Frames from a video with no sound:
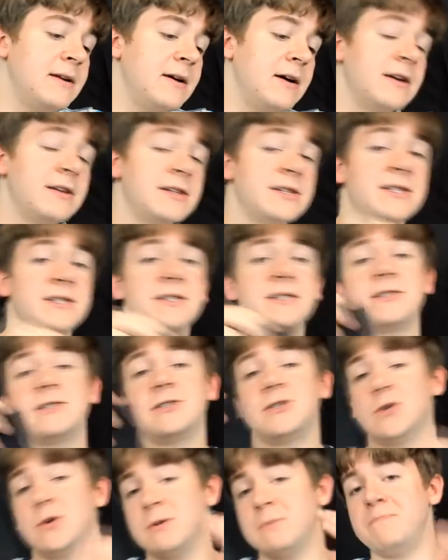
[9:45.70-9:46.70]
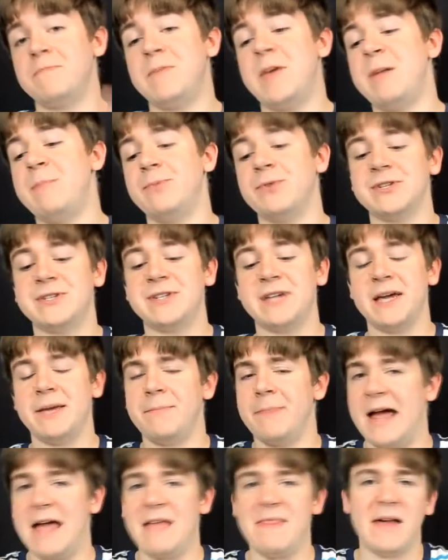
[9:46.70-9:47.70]
certain people say,
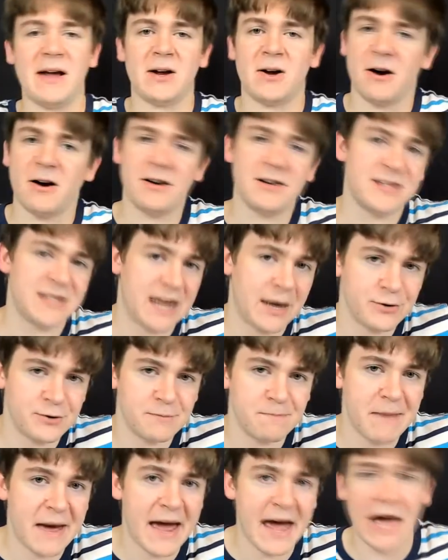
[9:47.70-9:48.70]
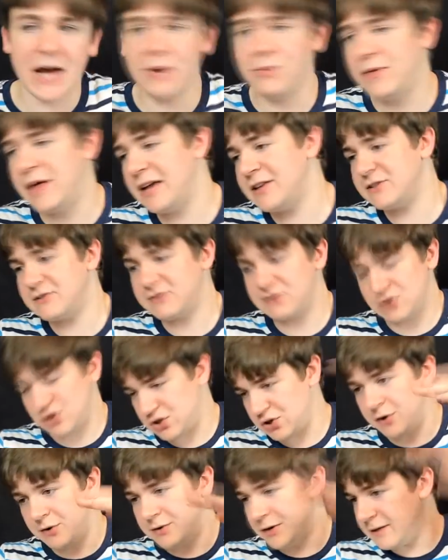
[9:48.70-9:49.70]
man, that card sounds bad,
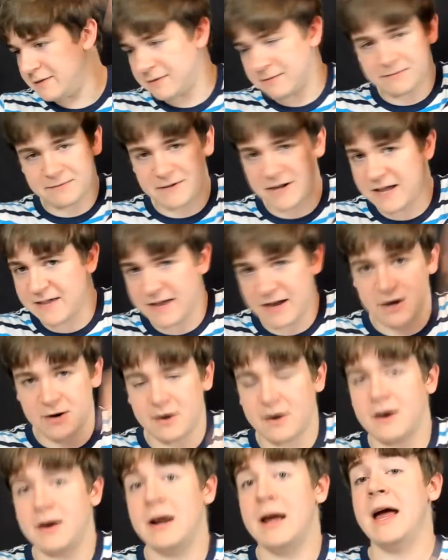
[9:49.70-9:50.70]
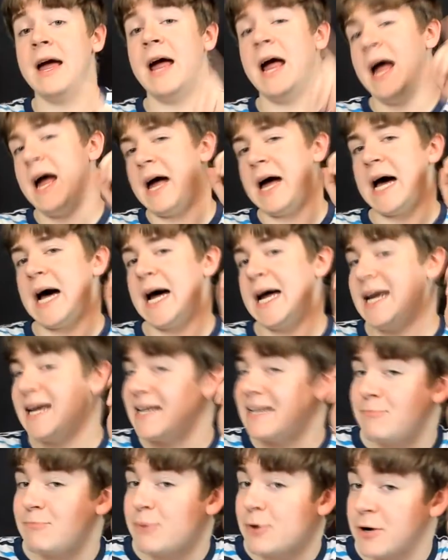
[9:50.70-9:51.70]
don't even play that card. I can
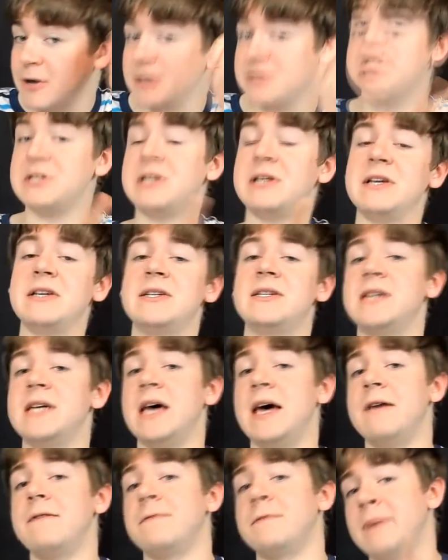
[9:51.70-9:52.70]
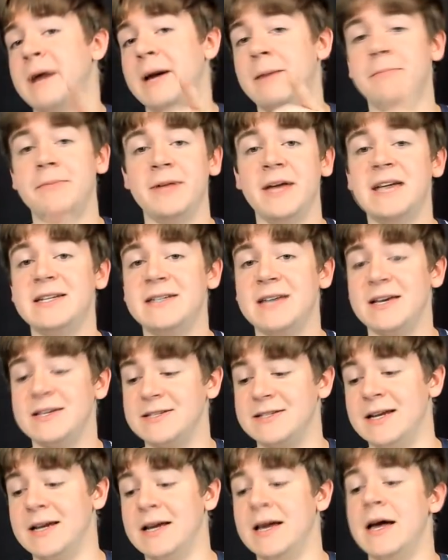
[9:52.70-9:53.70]
personally say, from my
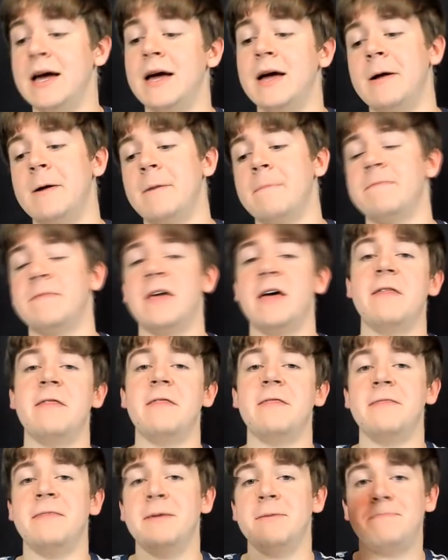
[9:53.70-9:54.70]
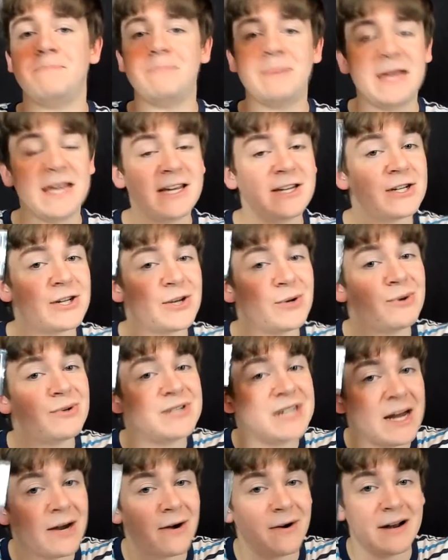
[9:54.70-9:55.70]
playtesting, that Peace Through
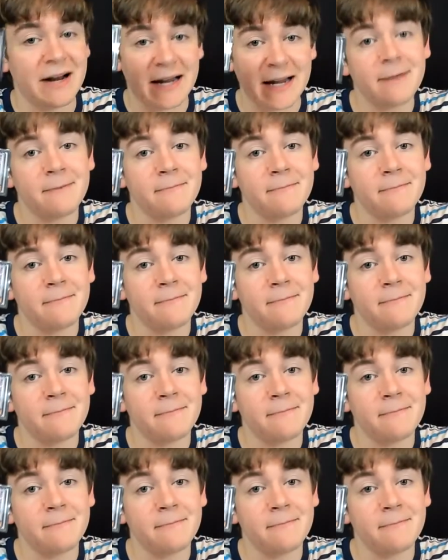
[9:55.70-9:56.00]
Tyranny